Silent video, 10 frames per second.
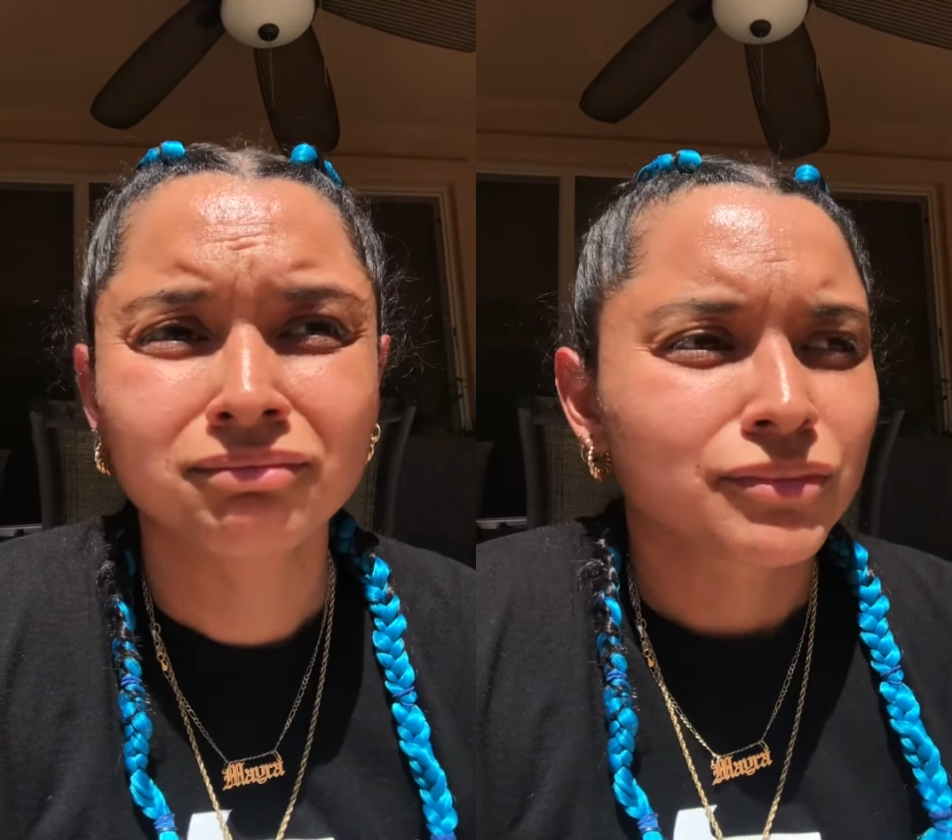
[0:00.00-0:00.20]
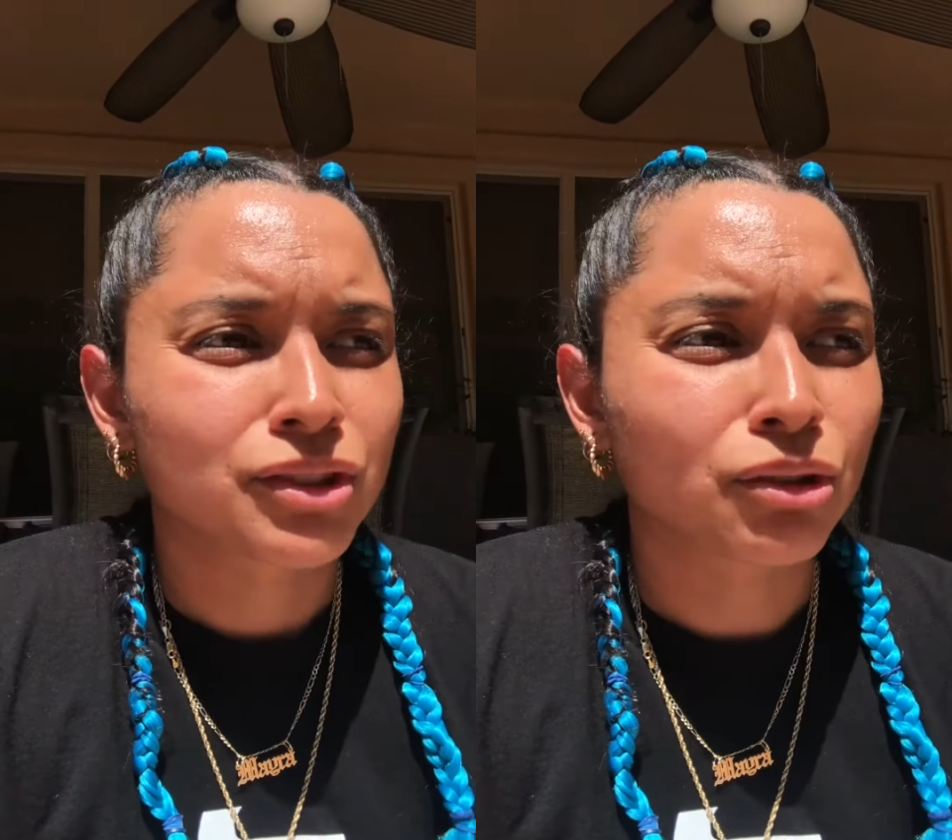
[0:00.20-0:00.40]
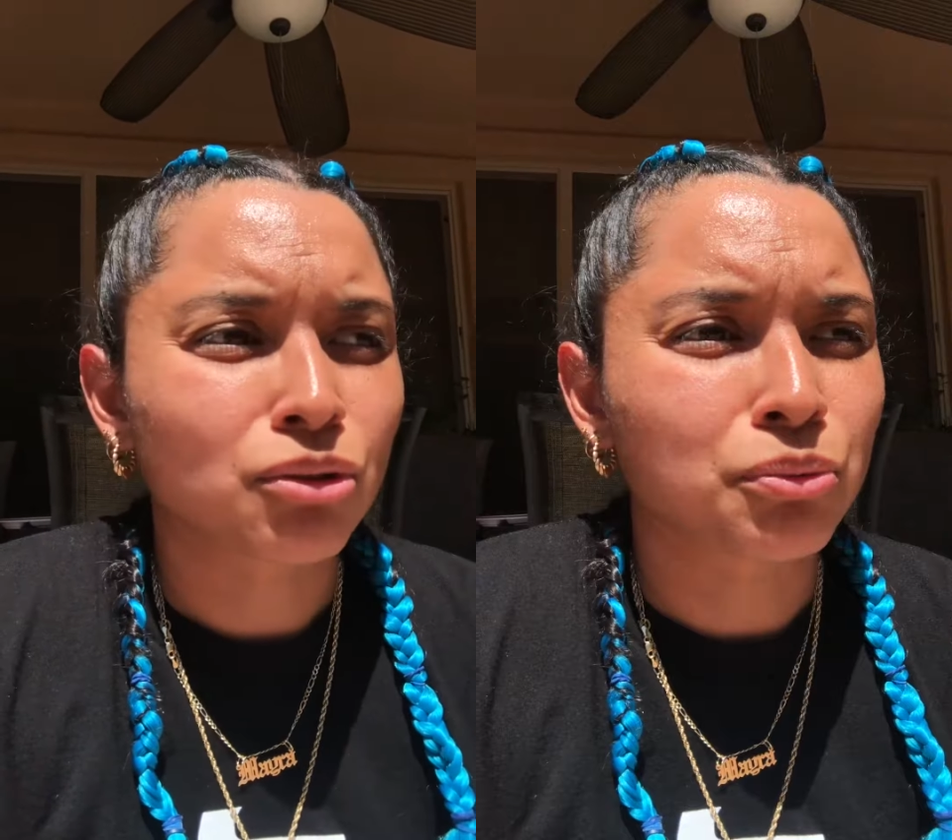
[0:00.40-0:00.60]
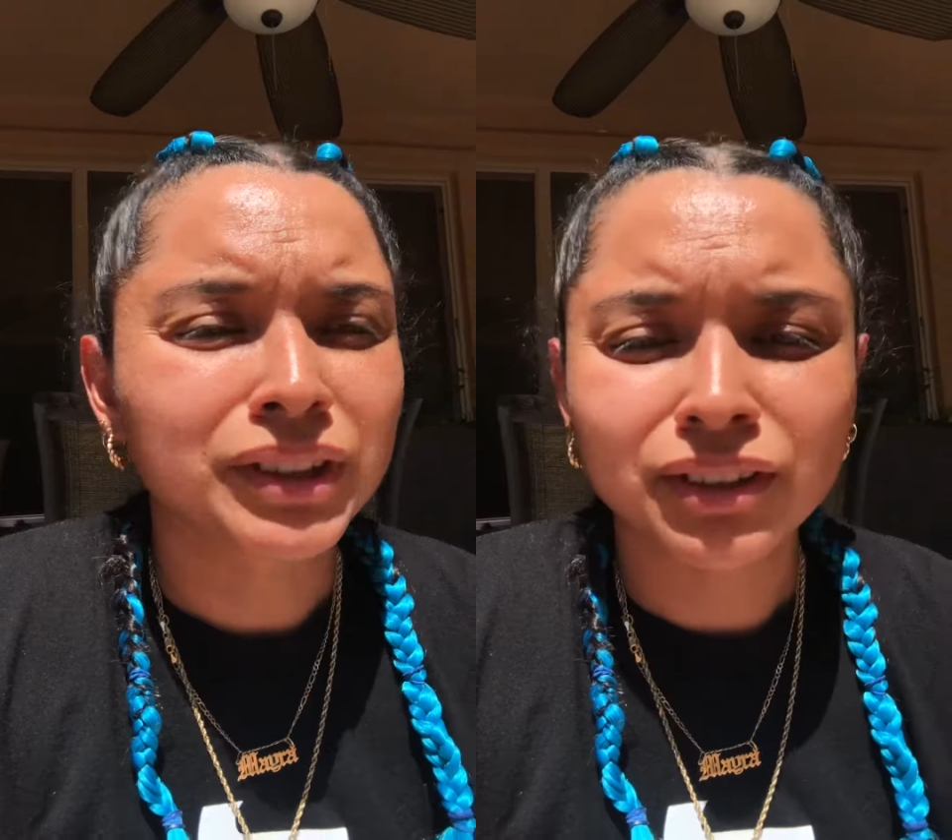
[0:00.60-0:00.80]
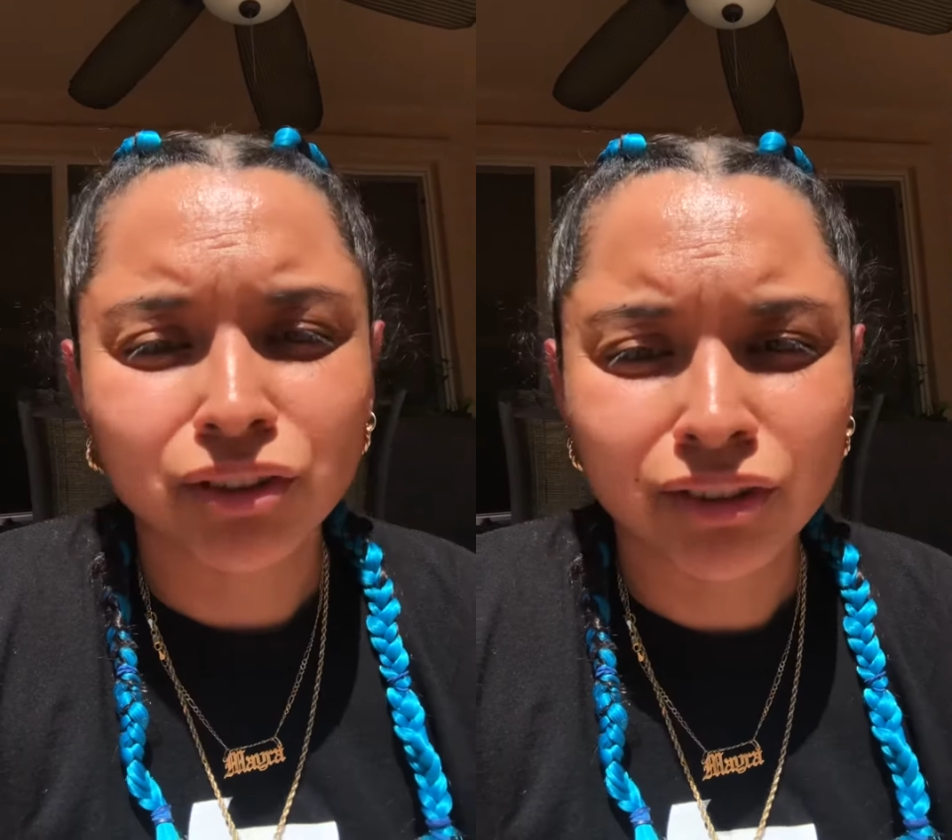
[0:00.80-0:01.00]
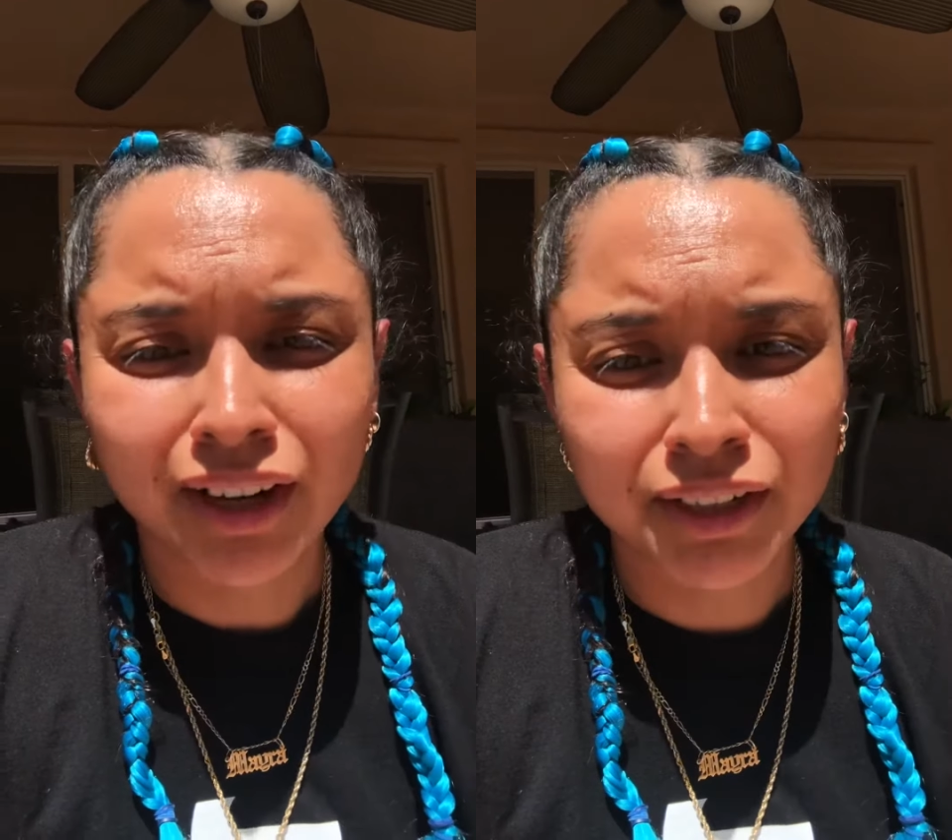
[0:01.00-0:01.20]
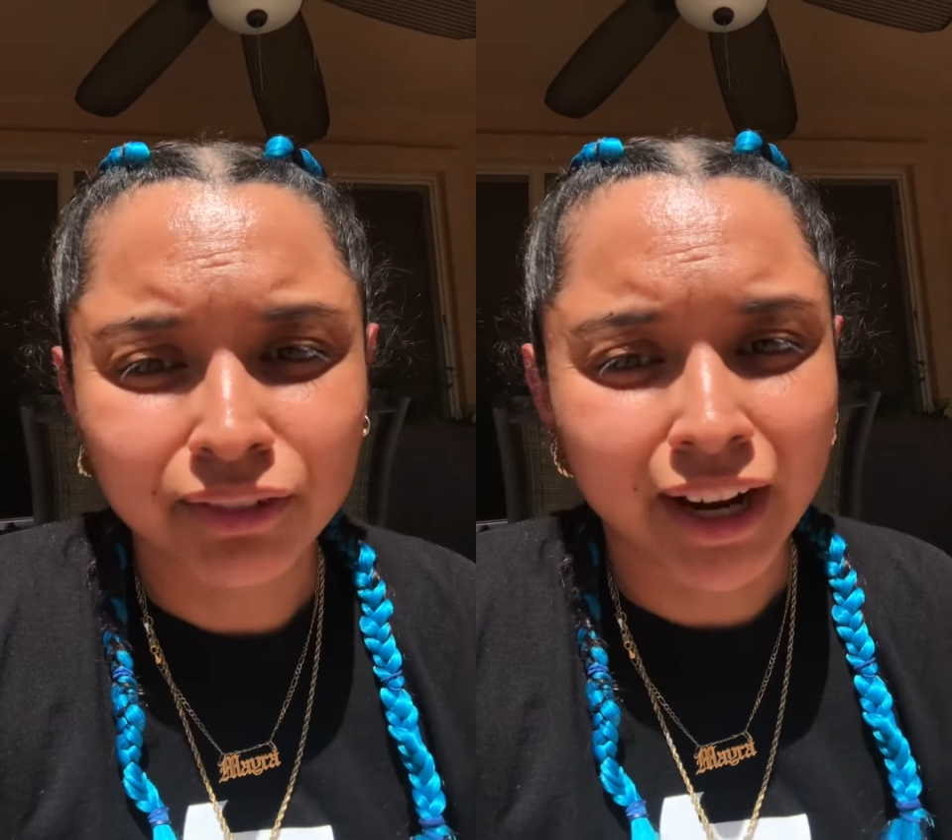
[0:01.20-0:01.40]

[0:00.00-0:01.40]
So really, they're not even